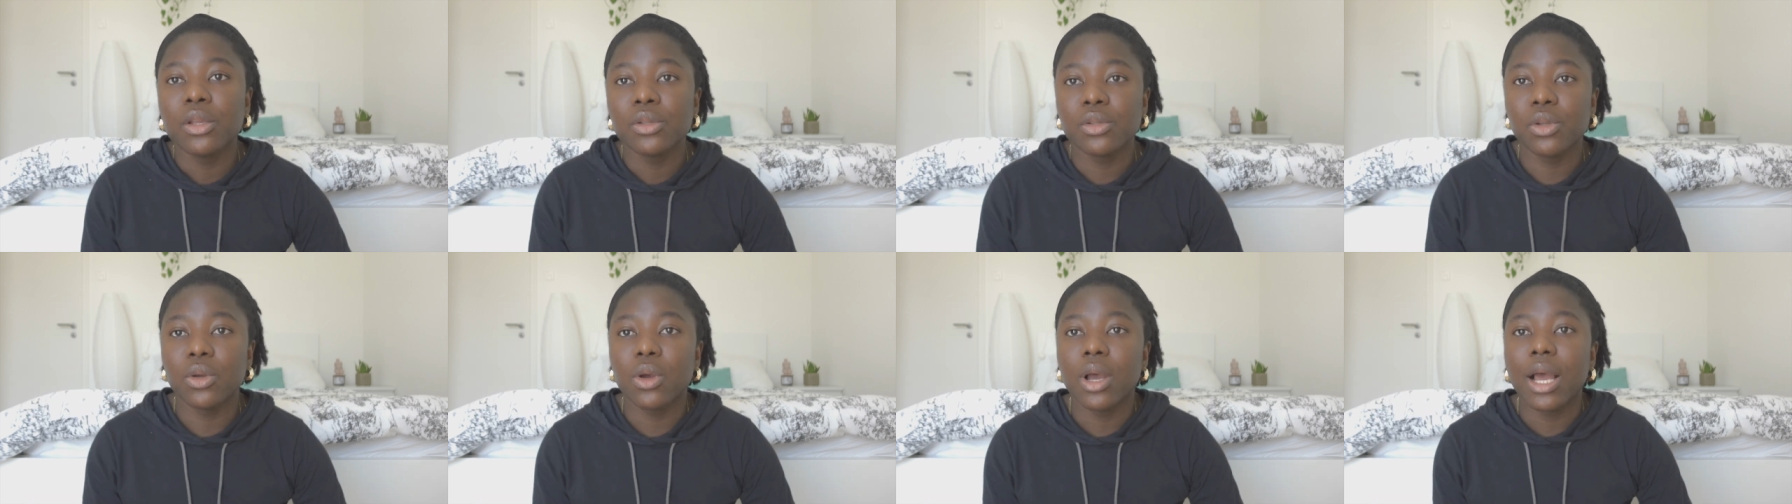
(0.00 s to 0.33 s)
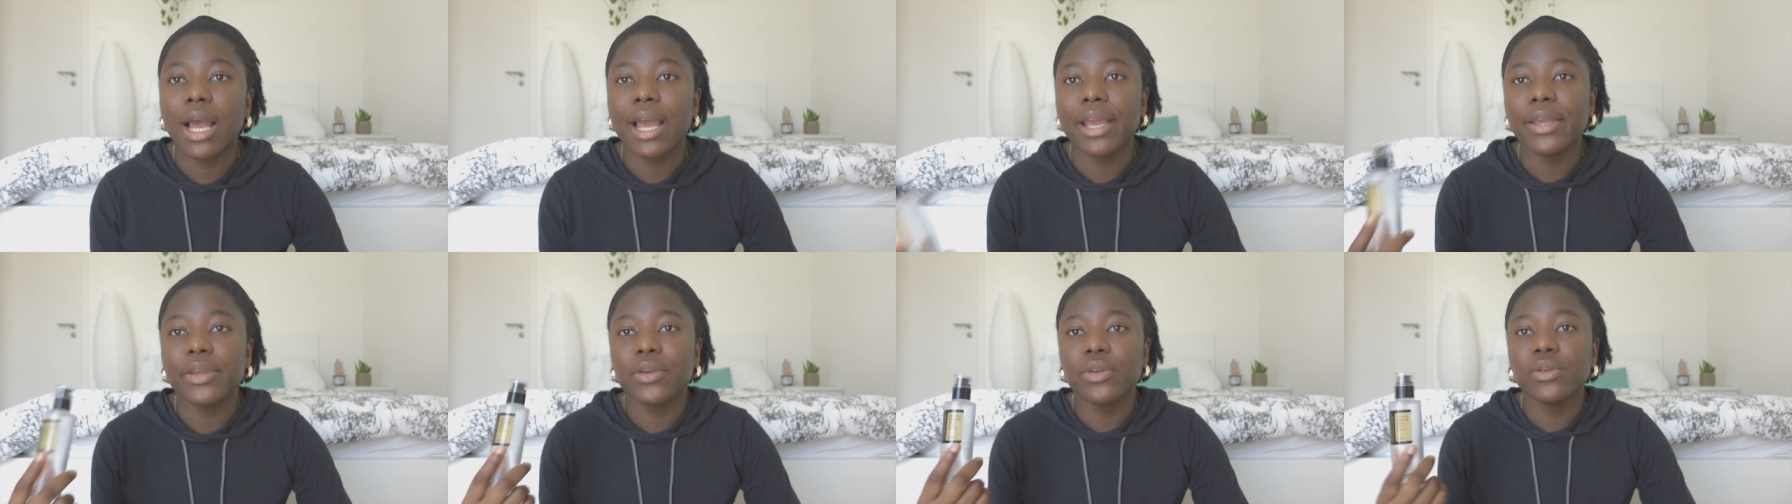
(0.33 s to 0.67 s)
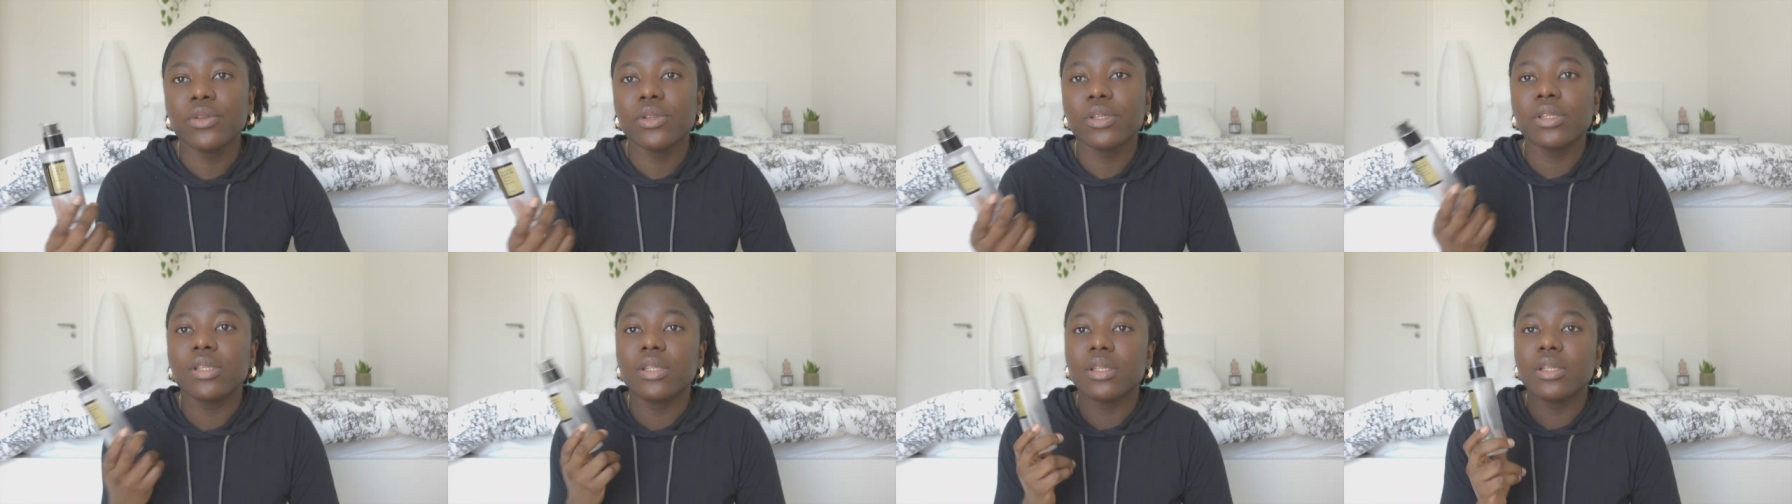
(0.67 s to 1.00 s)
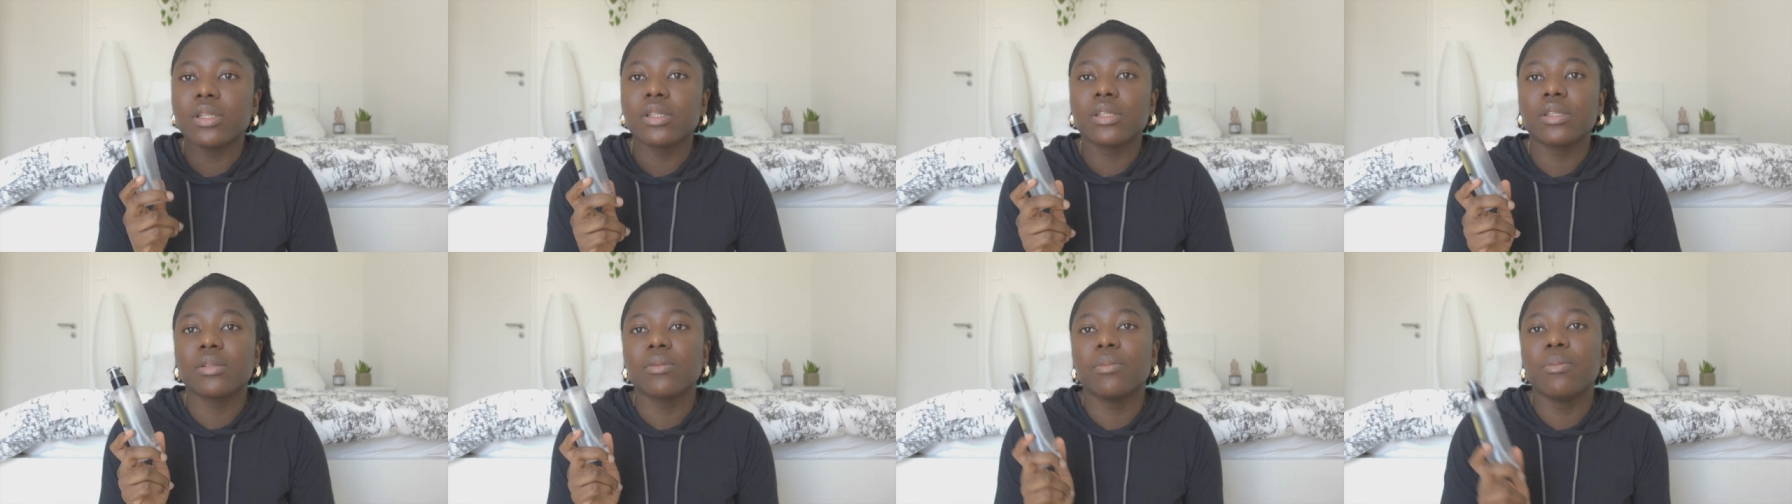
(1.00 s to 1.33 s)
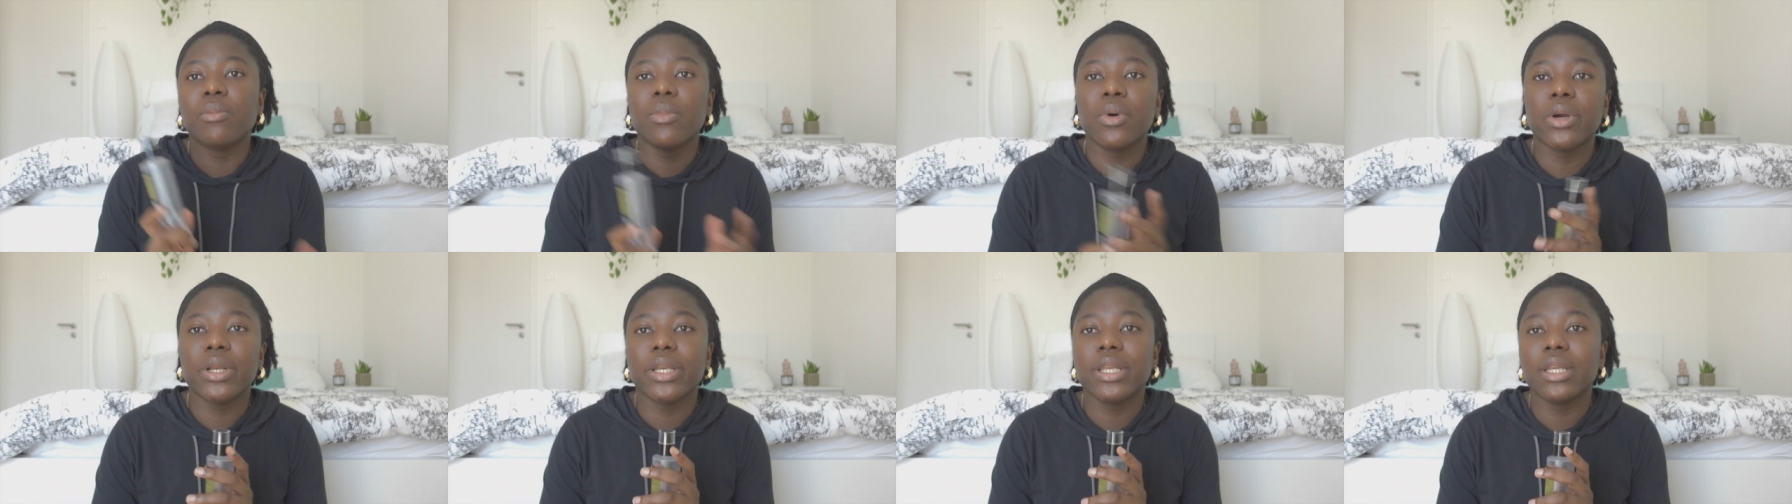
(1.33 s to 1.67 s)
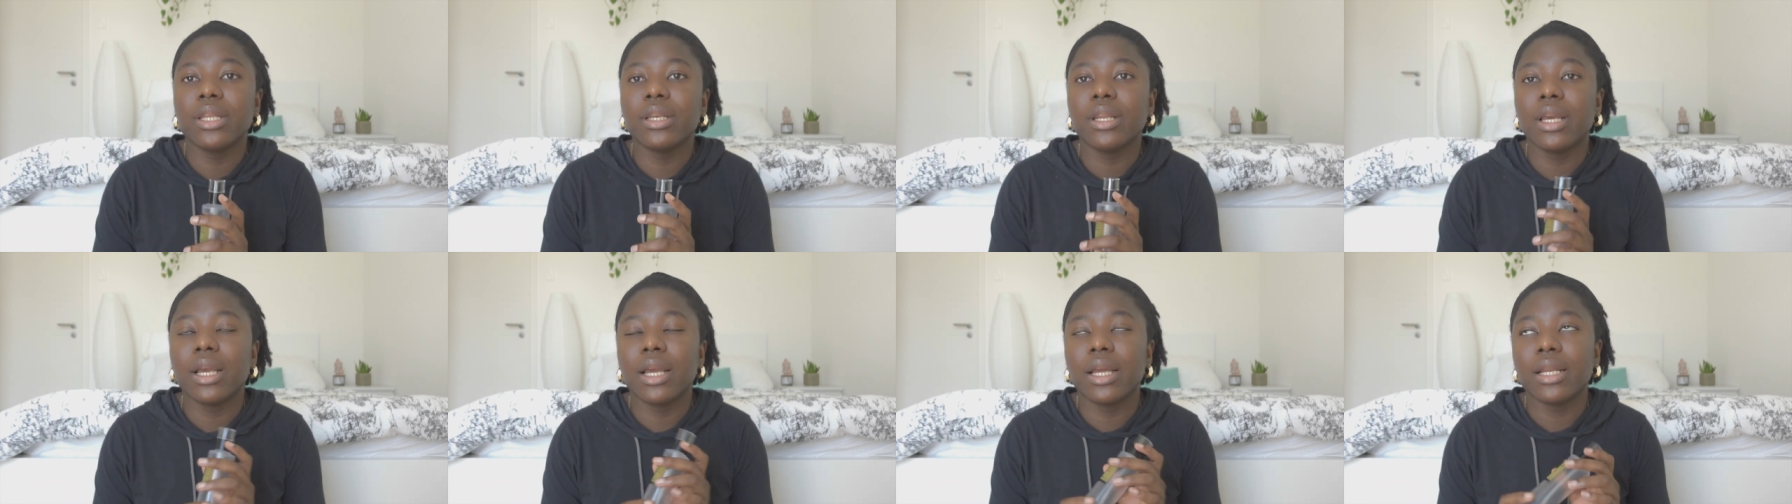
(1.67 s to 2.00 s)
So I use this
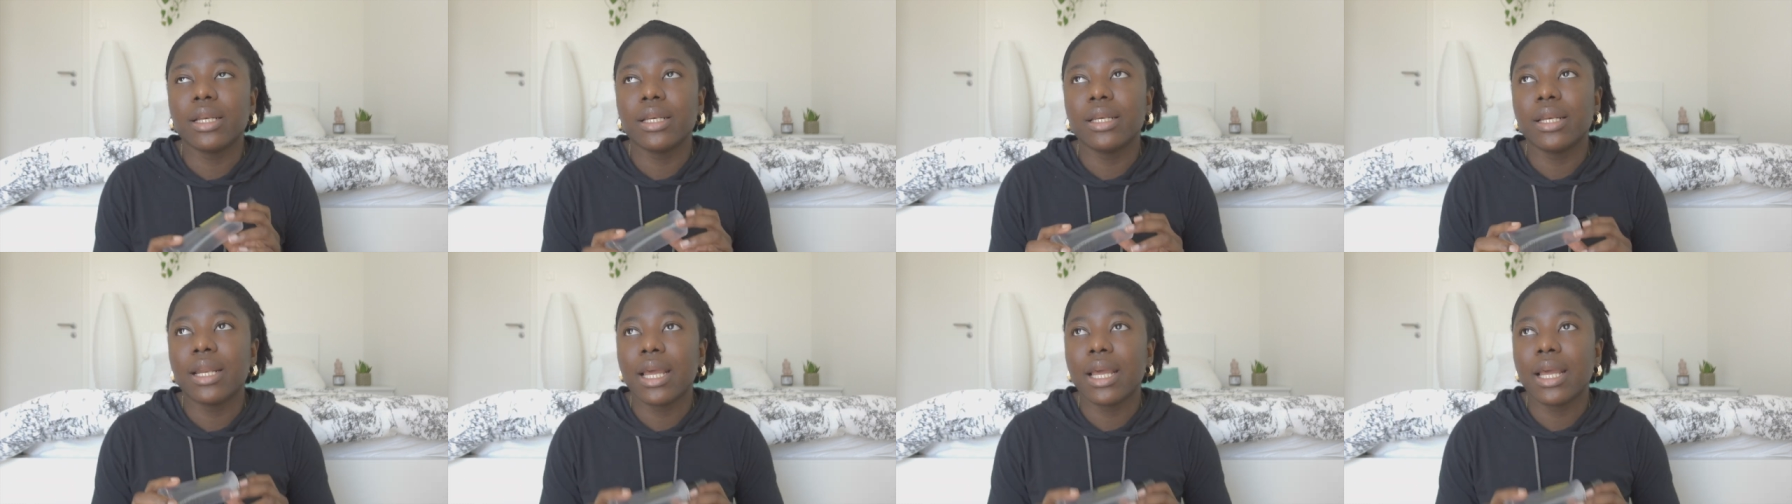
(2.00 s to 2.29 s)
morning and